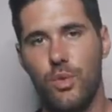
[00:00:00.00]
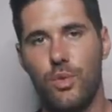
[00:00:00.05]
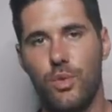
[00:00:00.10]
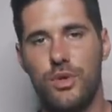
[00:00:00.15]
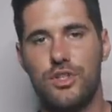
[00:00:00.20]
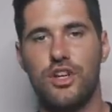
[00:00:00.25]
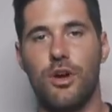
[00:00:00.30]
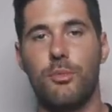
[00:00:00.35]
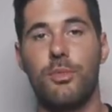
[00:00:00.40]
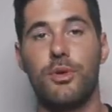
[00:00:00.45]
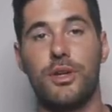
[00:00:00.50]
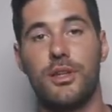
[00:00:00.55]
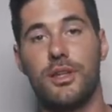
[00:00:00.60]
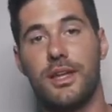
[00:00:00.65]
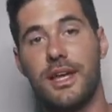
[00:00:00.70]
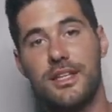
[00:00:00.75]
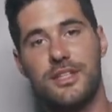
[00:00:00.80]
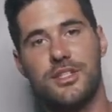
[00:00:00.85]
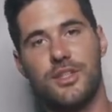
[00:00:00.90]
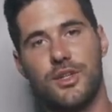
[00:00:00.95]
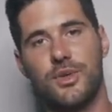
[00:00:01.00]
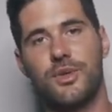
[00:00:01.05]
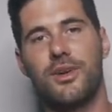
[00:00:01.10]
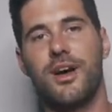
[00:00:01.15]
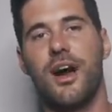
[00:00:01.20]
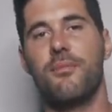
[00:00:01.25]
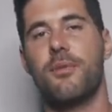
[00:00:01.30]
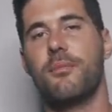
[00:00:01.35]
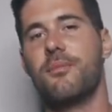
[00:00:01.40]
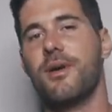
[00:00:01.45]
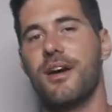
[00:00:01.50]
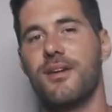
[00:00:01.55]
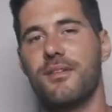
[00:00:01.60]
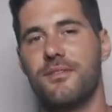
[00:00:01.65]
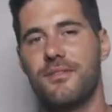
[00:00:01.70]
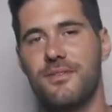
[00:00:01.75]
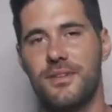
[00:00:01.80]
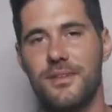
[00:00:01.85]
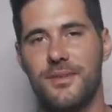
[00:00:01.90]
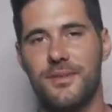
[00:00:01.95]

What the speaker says: which I'll put a link to up above.